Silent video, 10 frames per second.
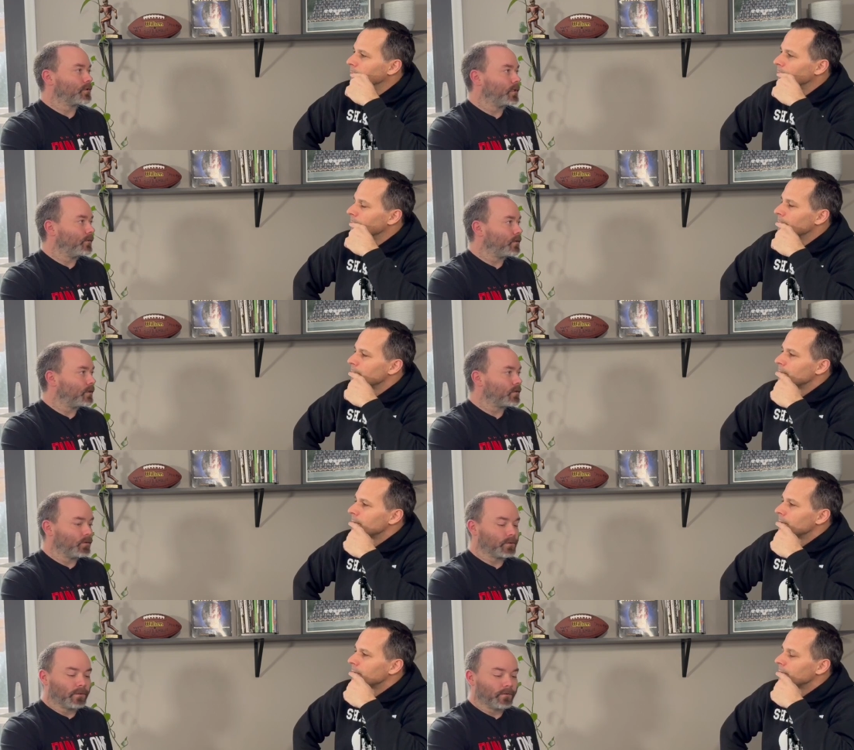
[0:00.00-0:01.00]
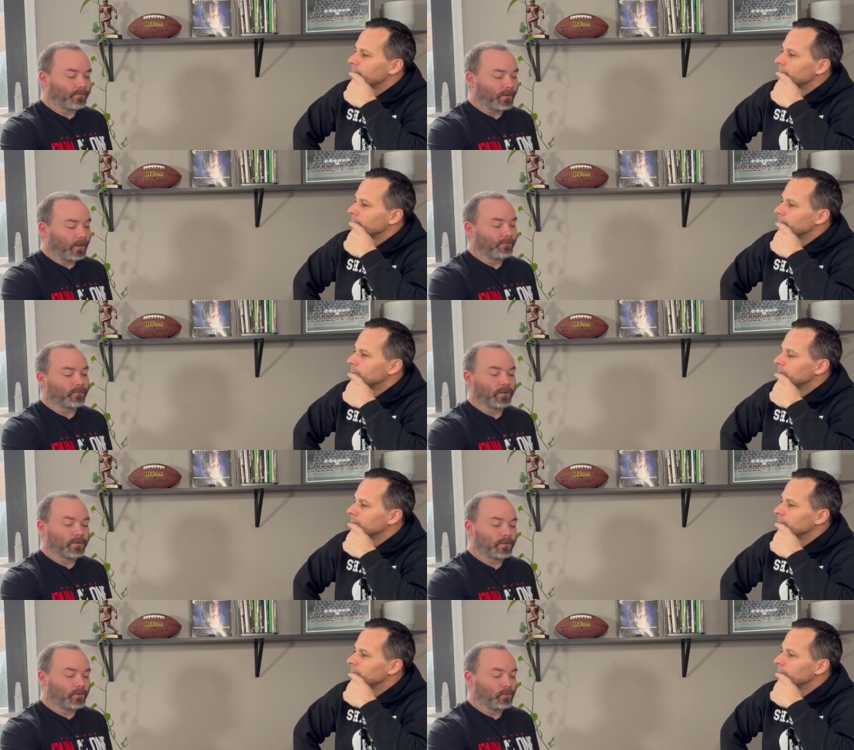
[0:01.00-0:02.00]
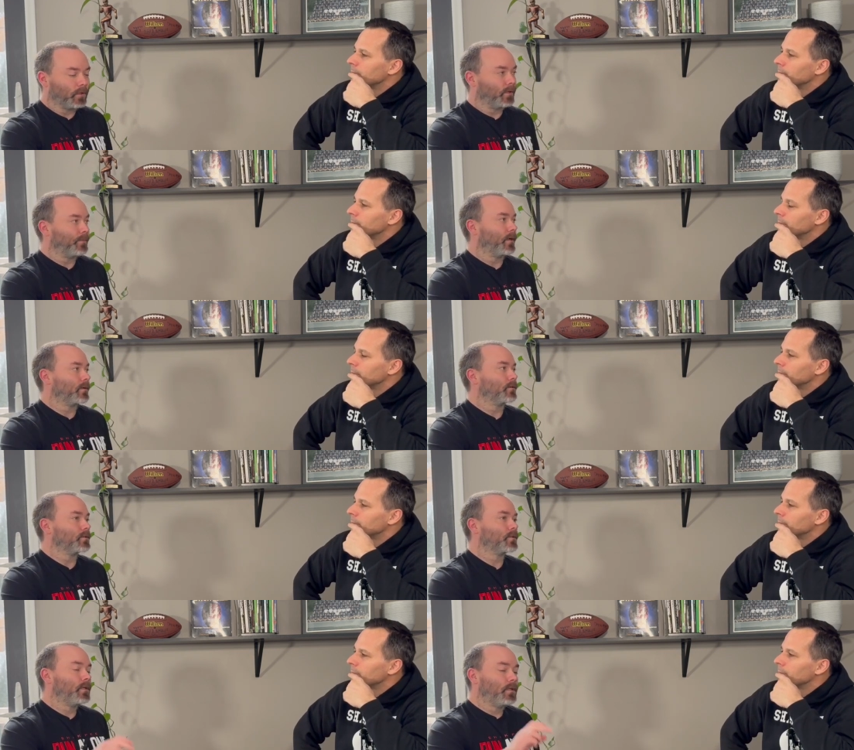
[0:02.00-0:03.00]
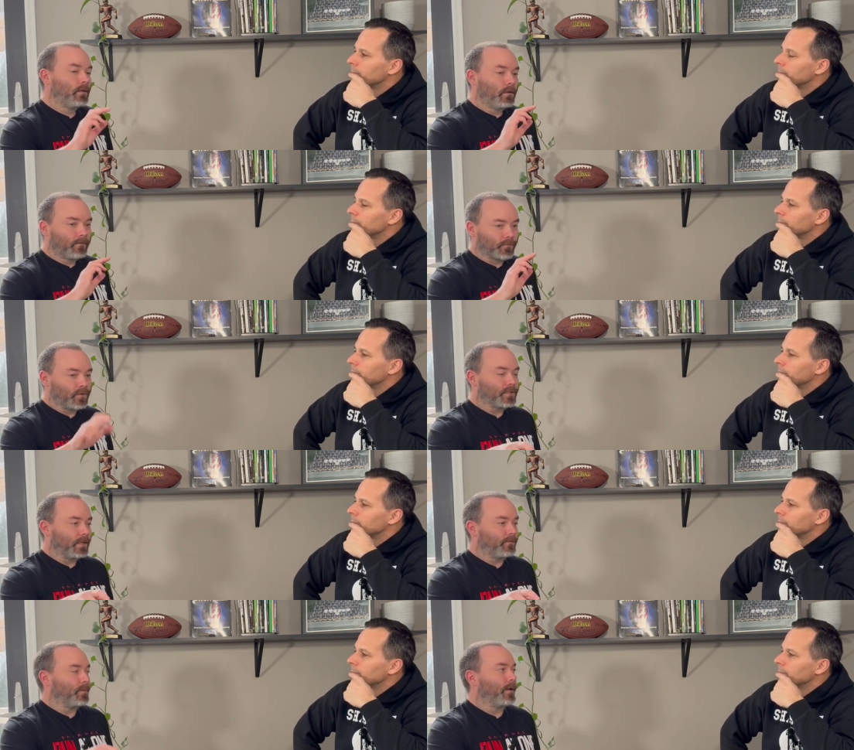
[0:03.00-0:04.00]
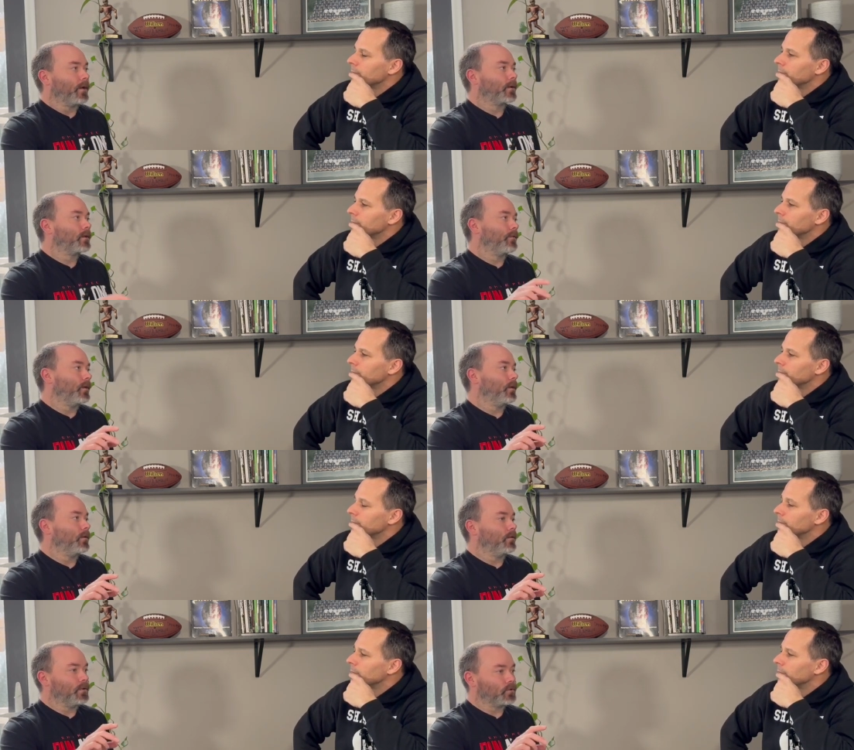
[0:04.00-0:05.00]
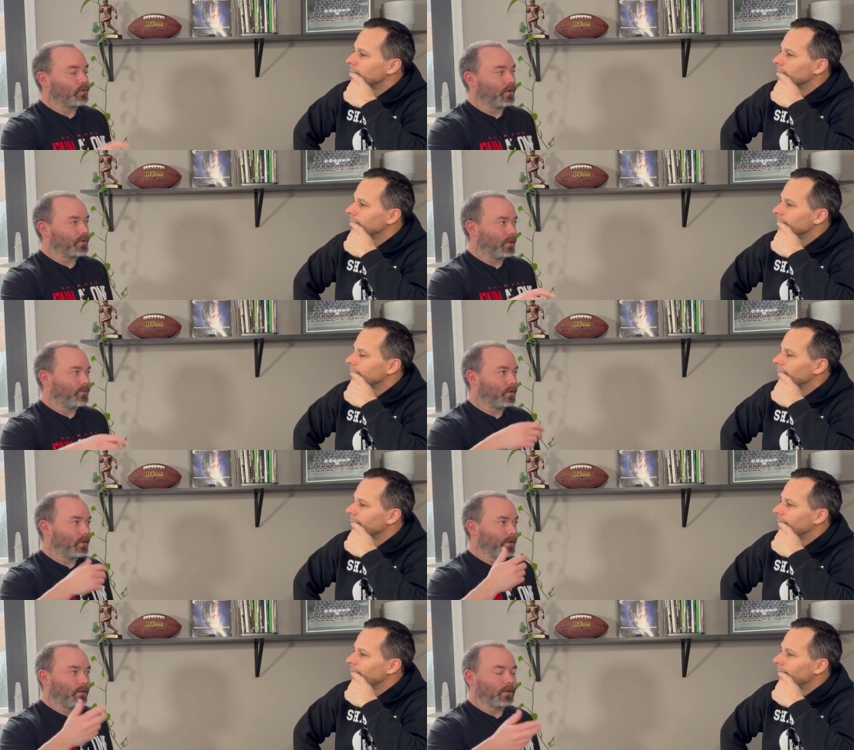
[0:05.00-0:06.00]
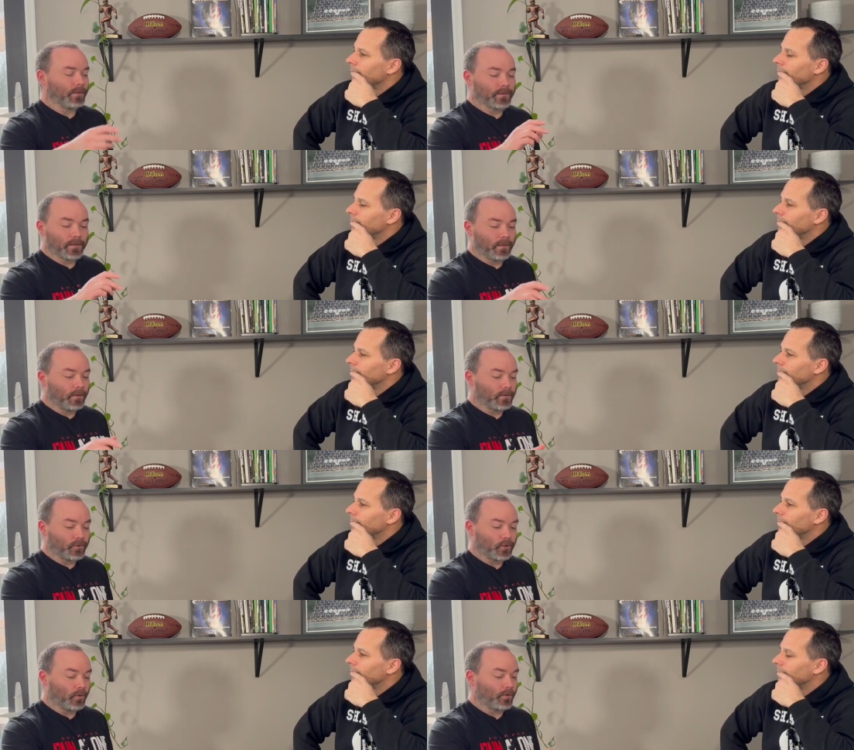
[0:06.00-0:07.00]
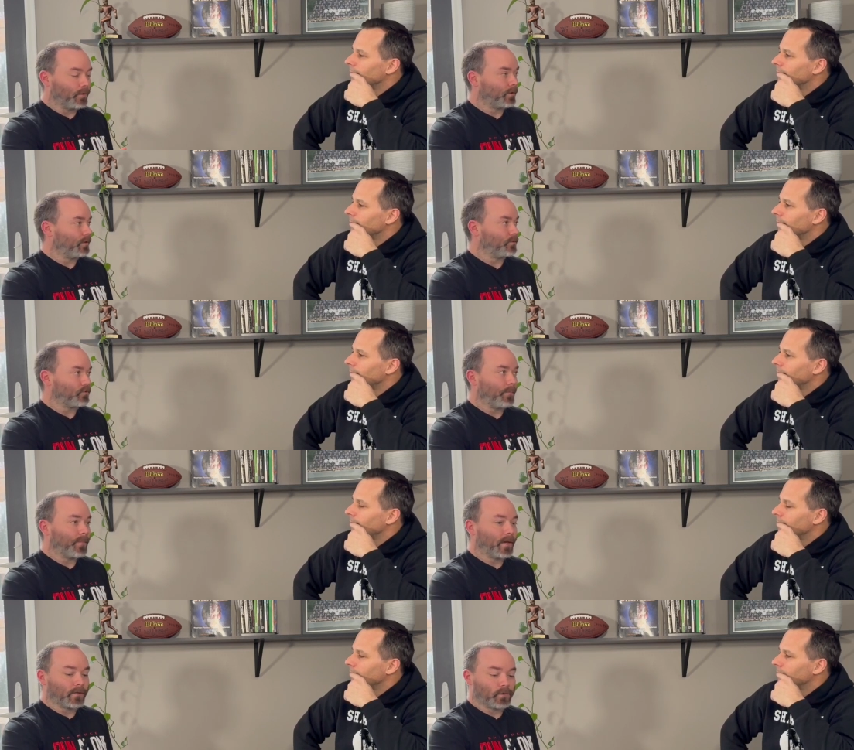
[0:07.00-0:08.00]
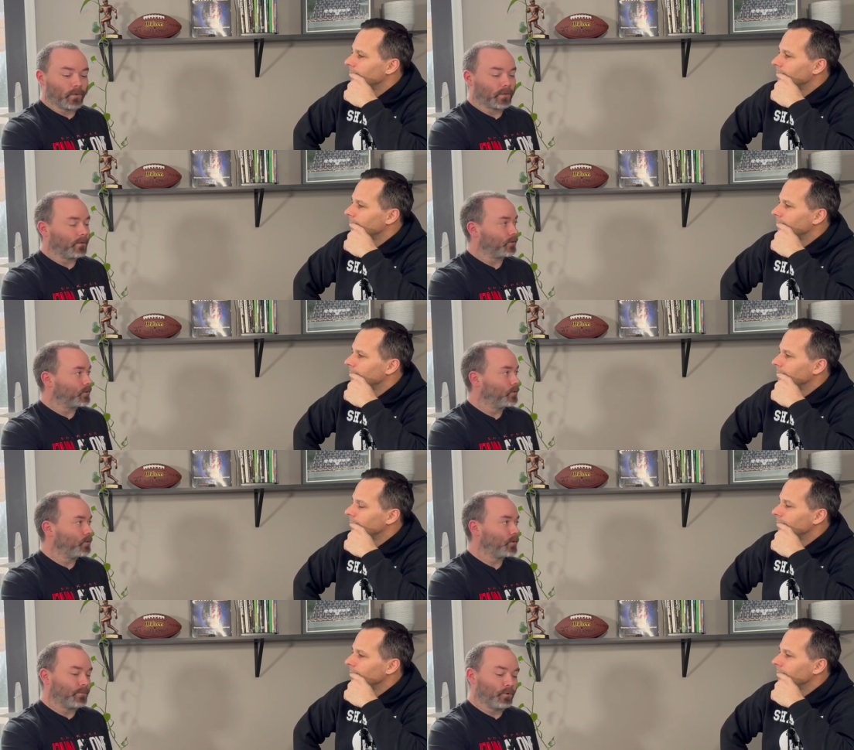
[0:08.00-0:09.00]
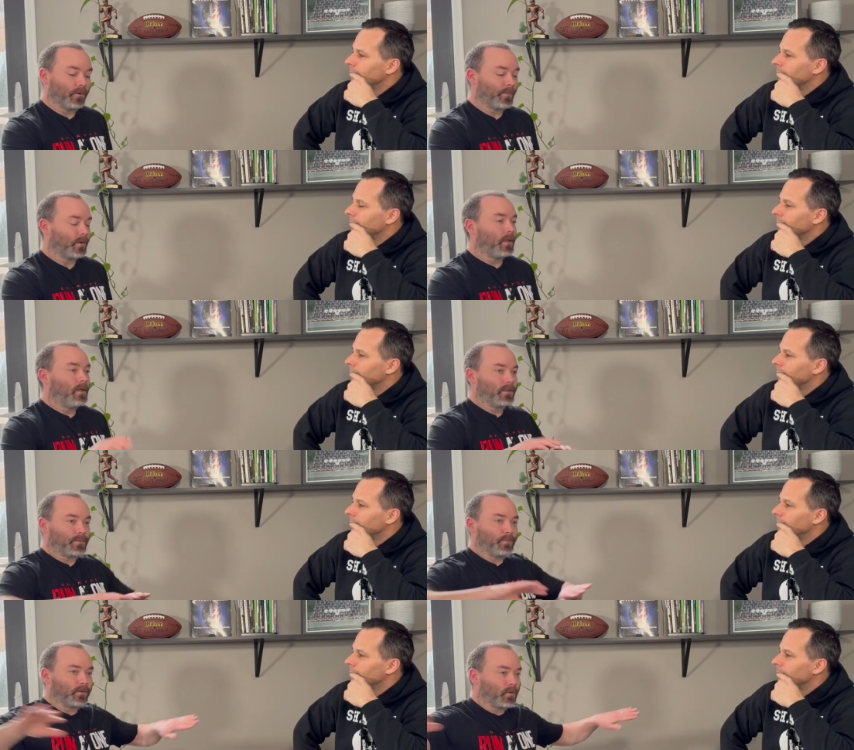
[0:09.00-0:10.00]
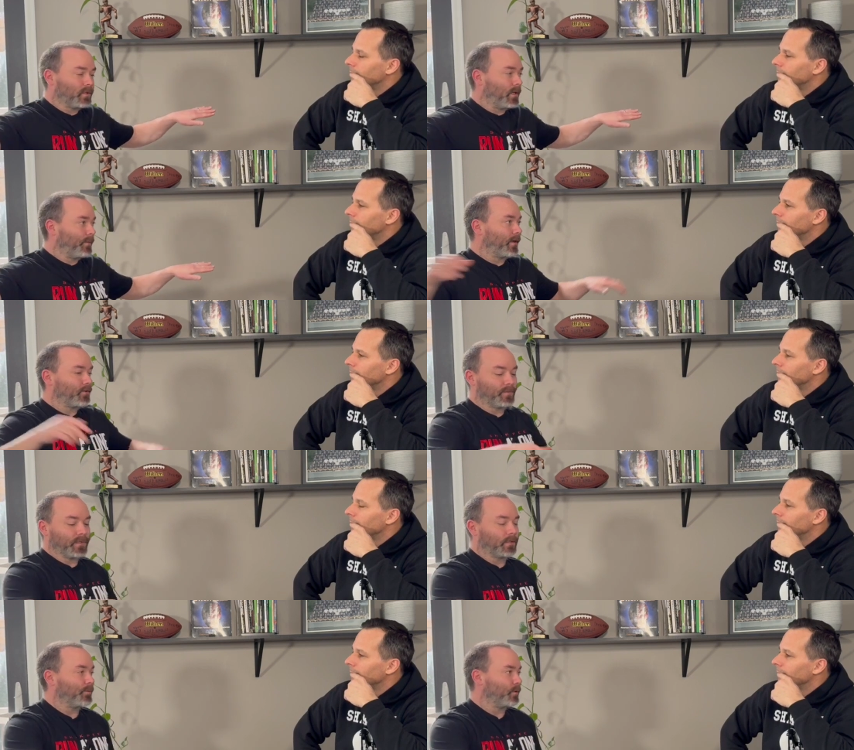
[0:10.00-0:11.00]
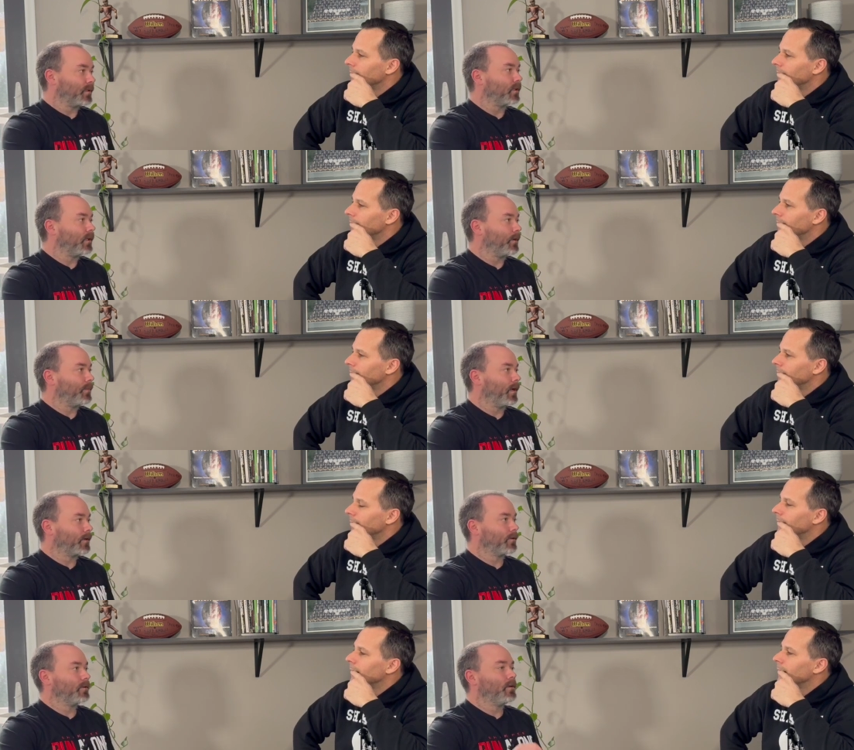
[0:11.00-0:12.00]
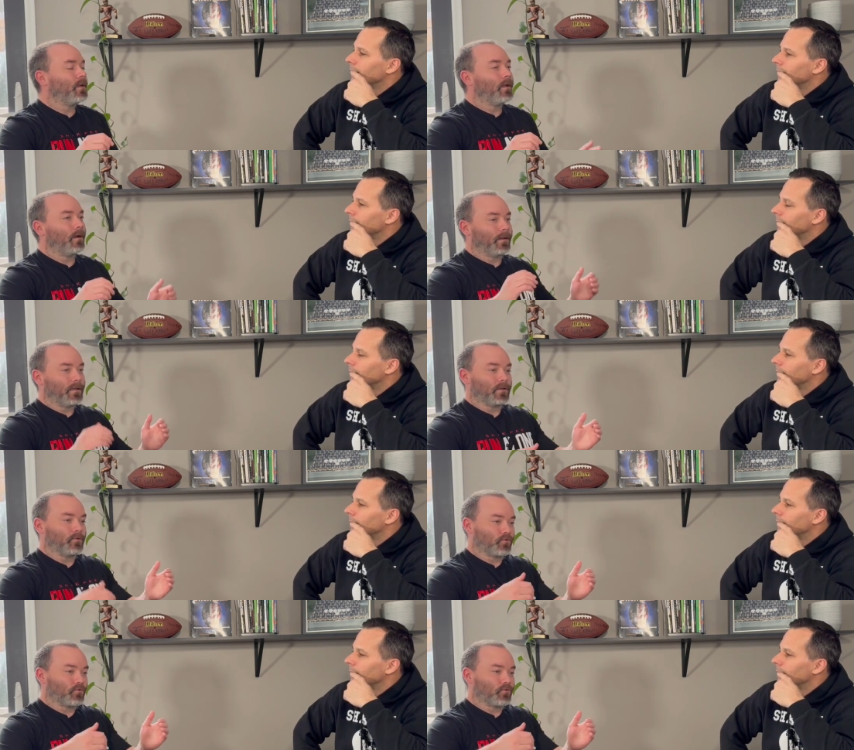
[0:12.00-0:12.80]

Speaker 1: safety. So it's a five front, two linebackers, free safety back, and then the strong safety, I call it as a, as a joker. It can drop back into a cover two, can move up, split those linebackers, become your middle linebacker. Uh, he can